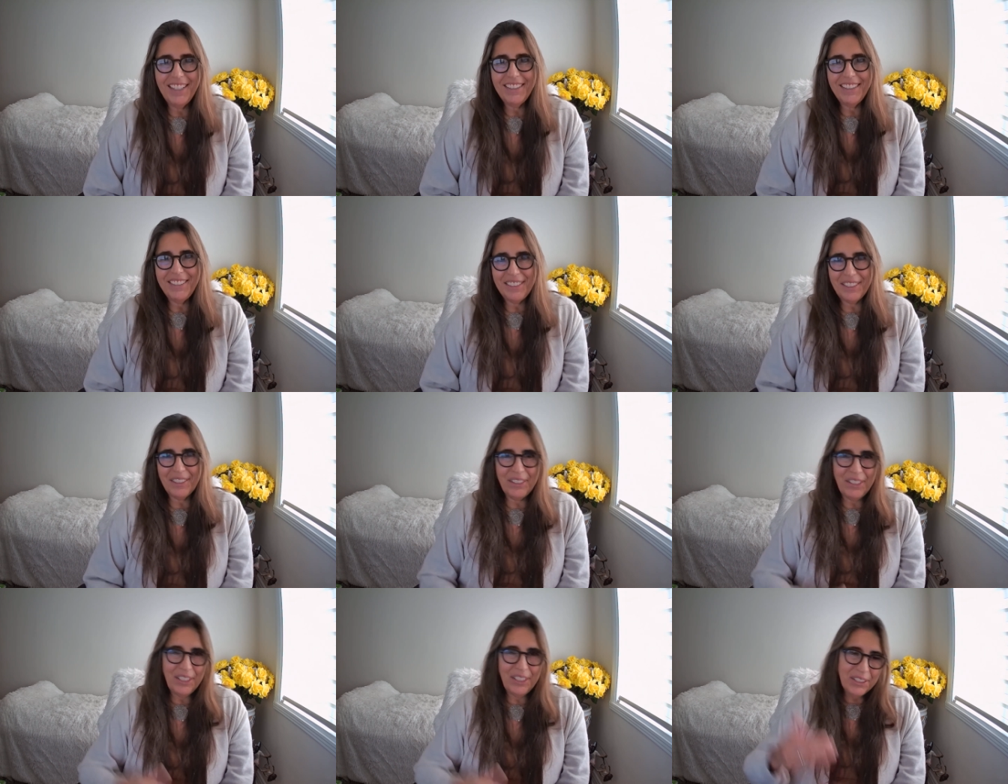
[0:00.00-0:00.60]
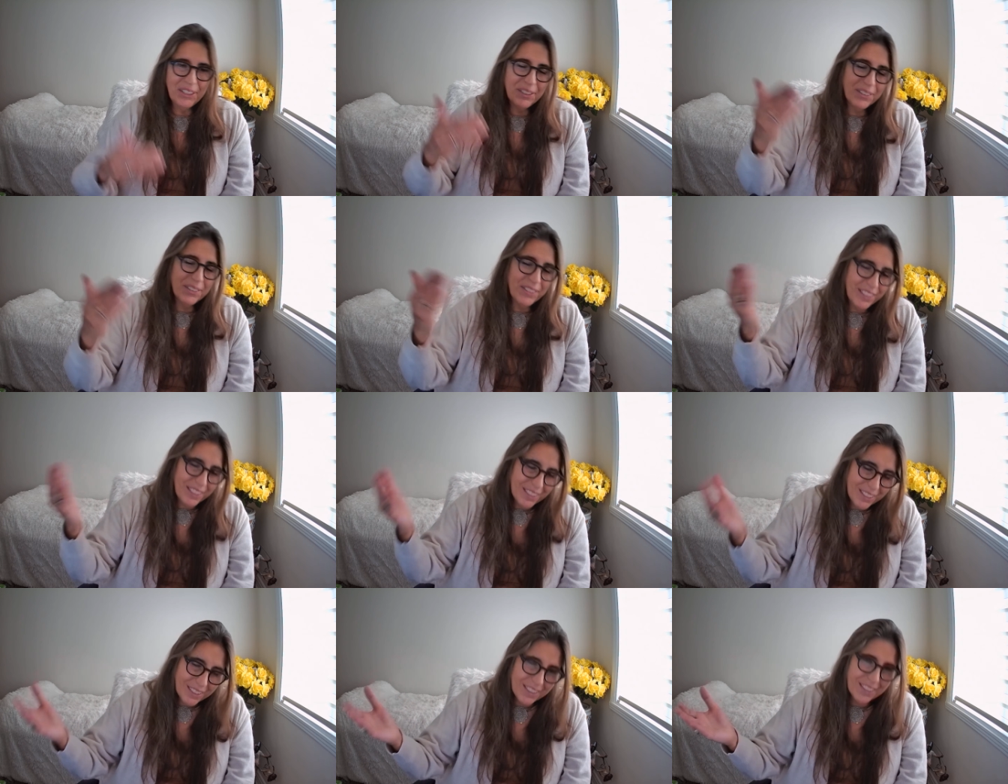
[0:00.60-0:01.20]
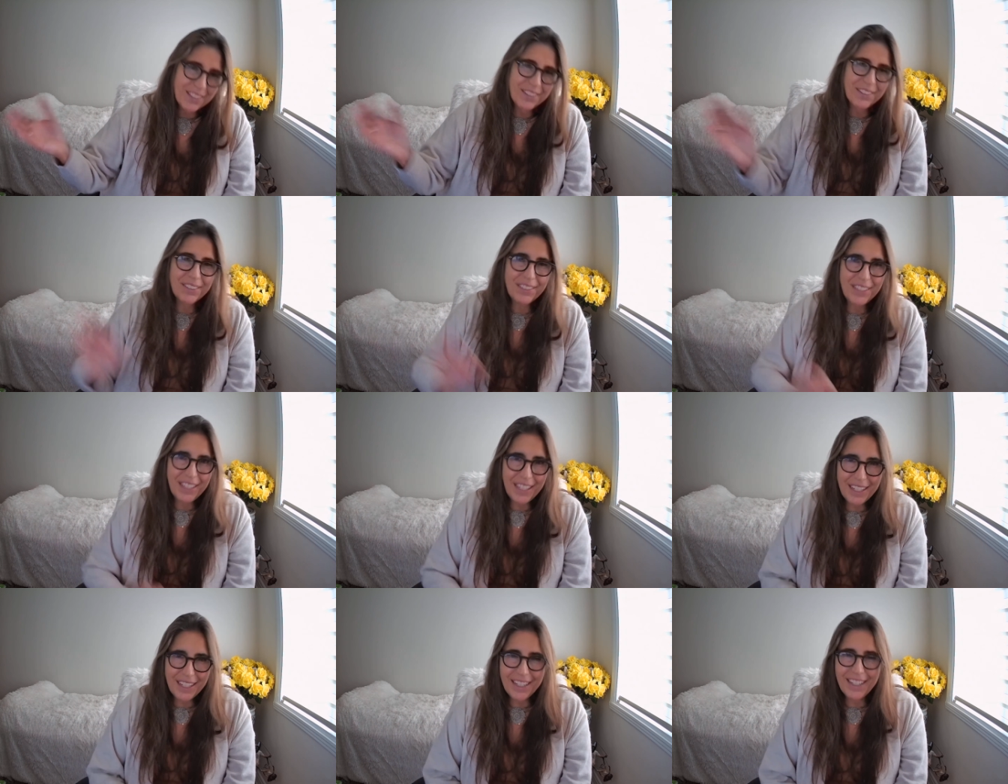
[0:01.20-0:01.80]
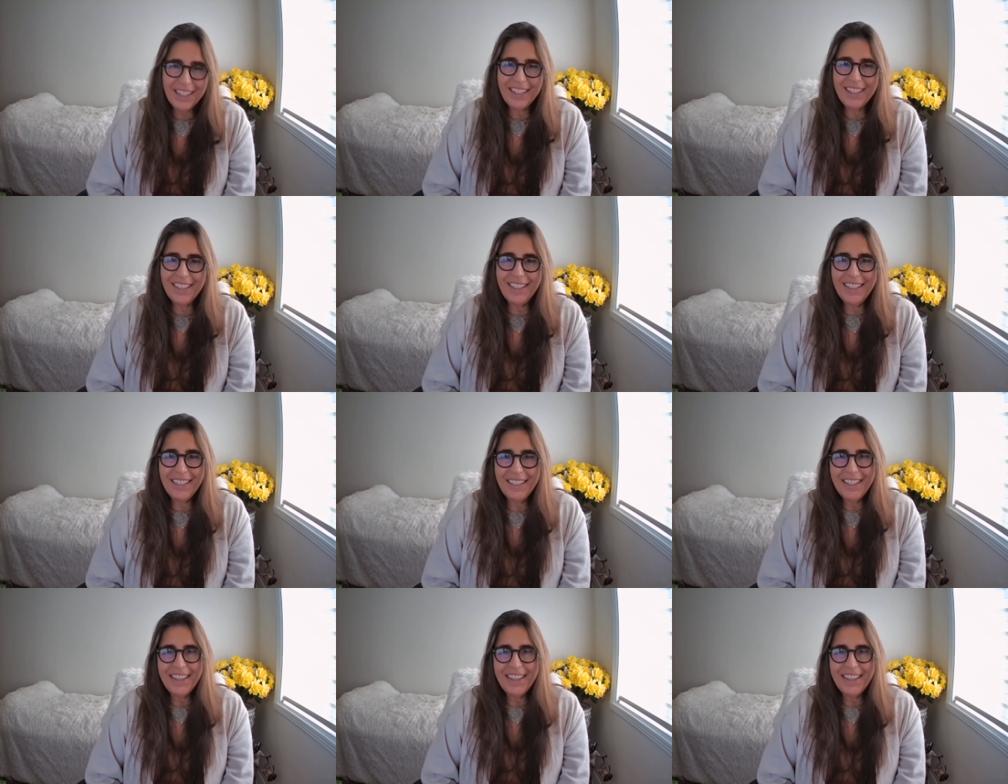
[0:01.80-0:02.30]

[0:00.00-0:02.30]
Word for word: So you kind of go, okay,